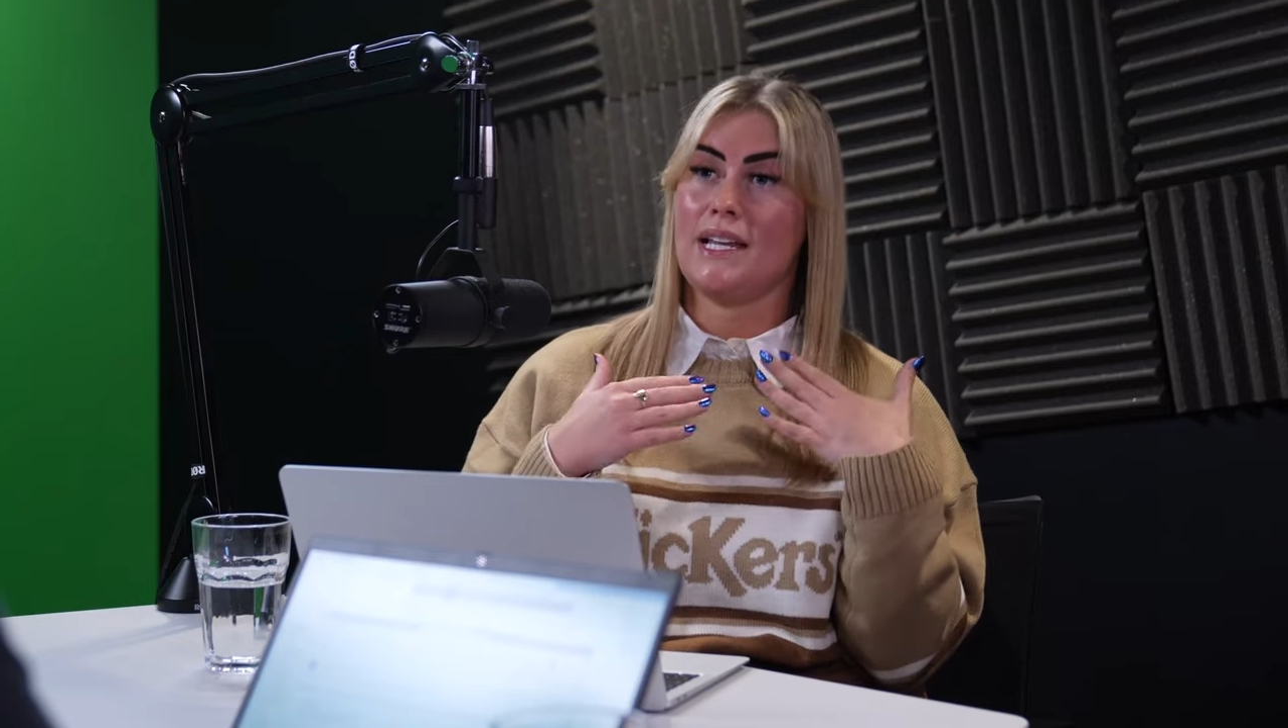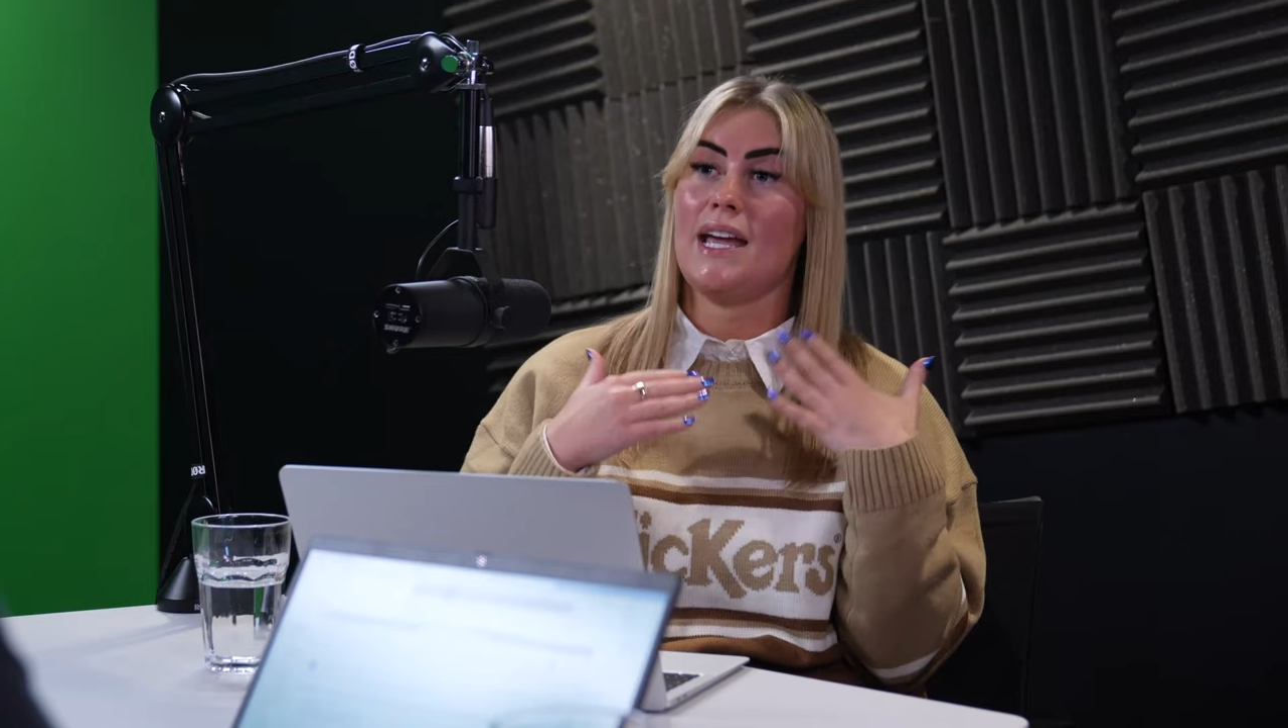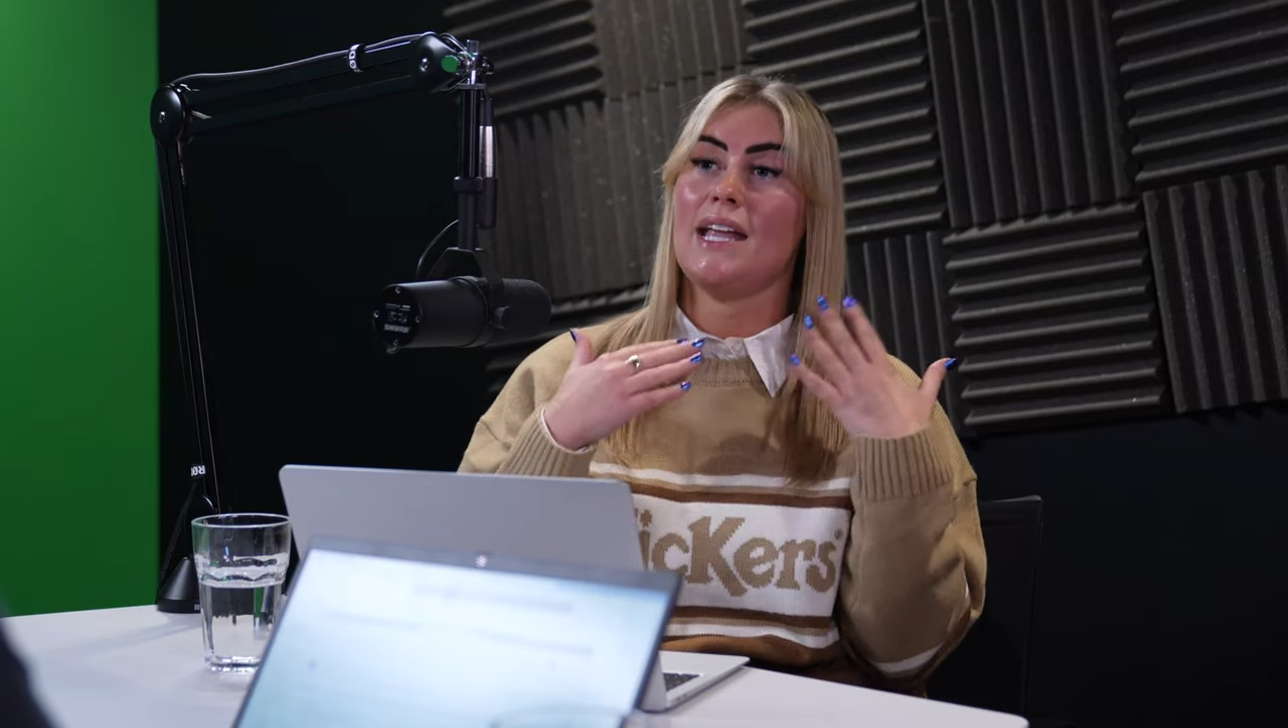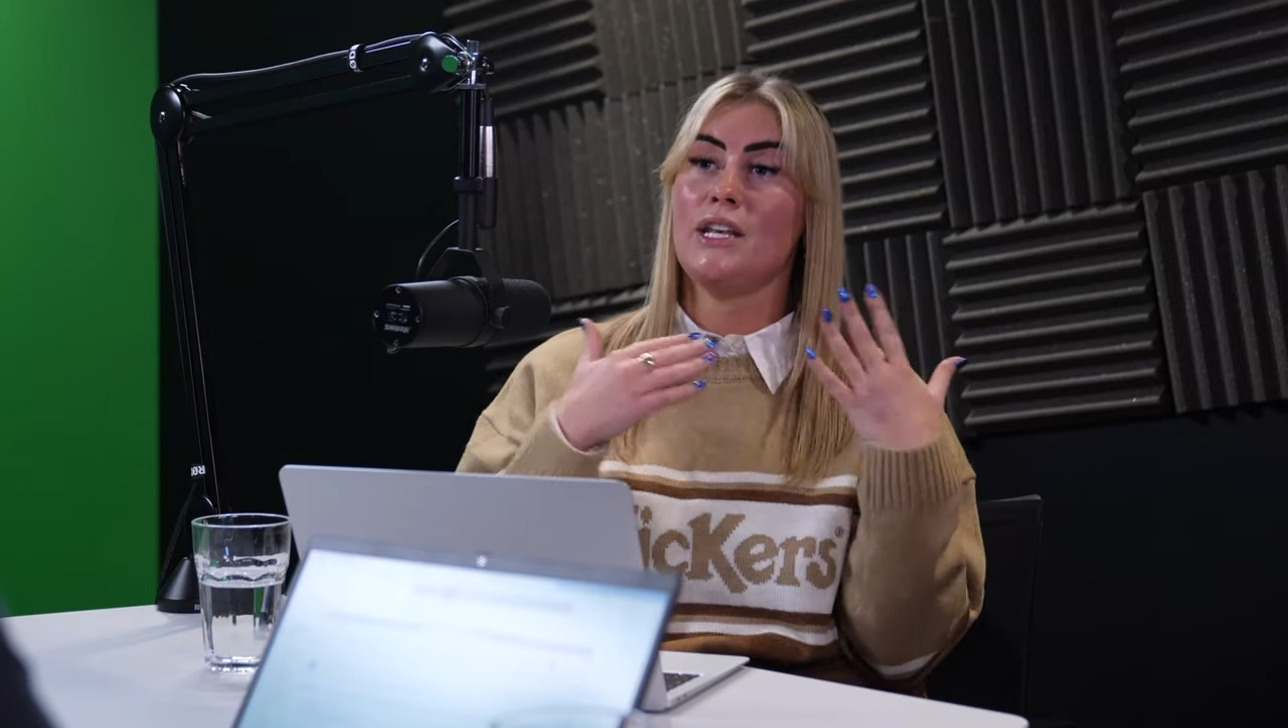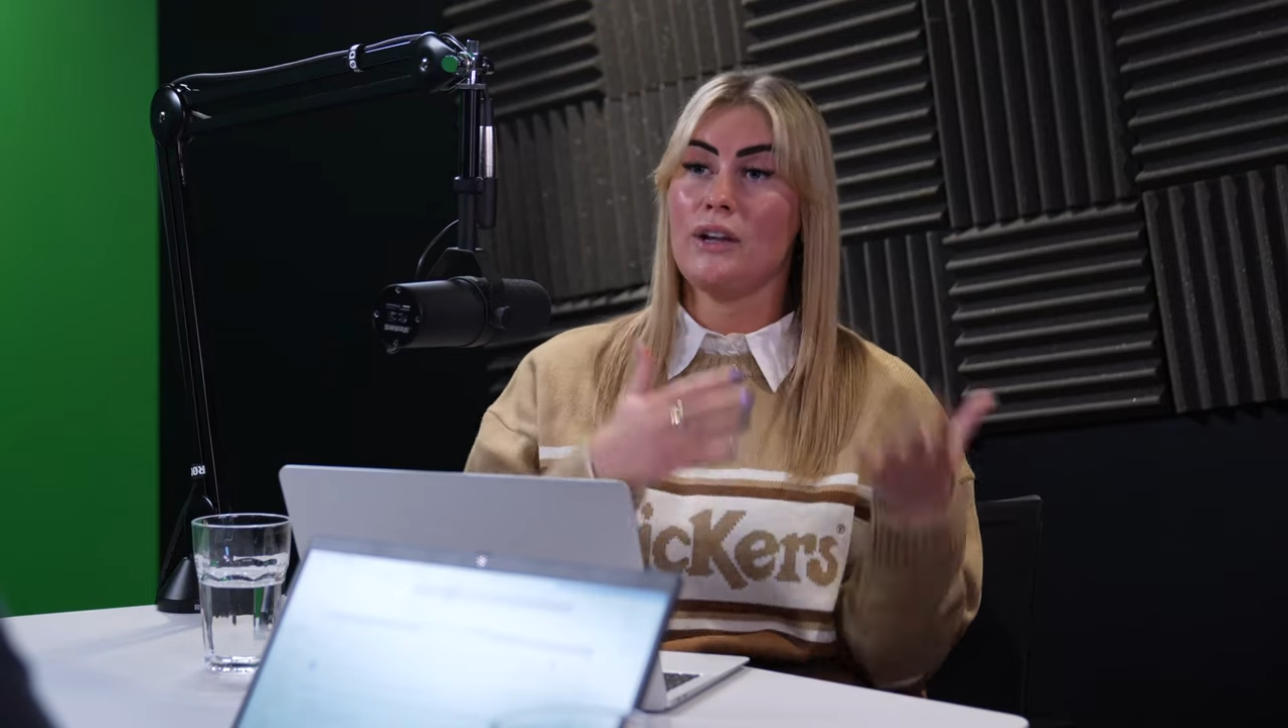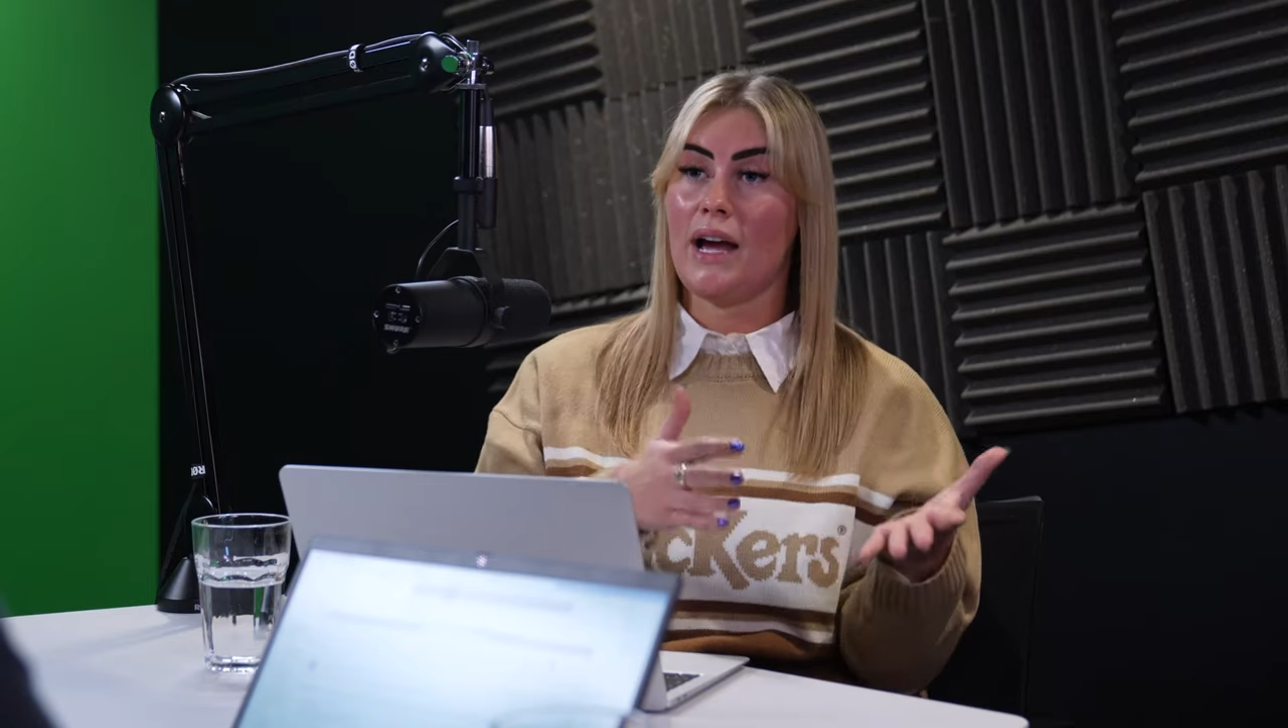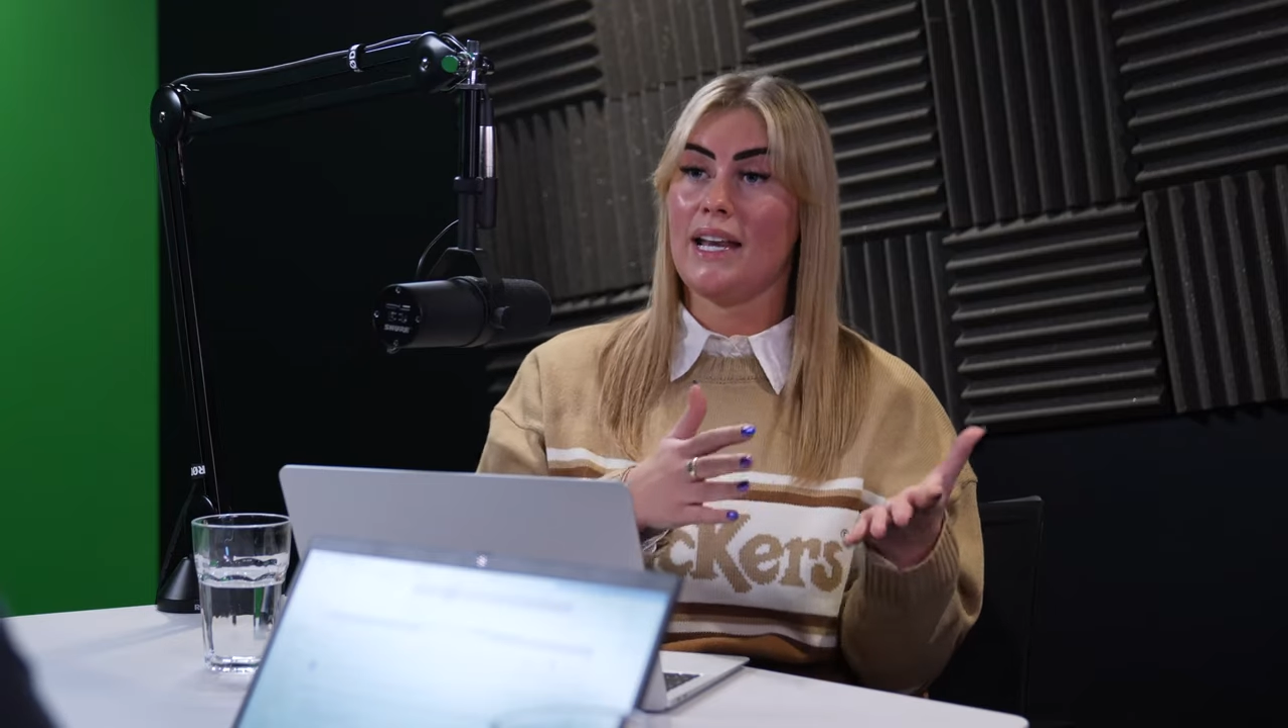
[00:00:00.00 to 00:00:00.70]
and it and,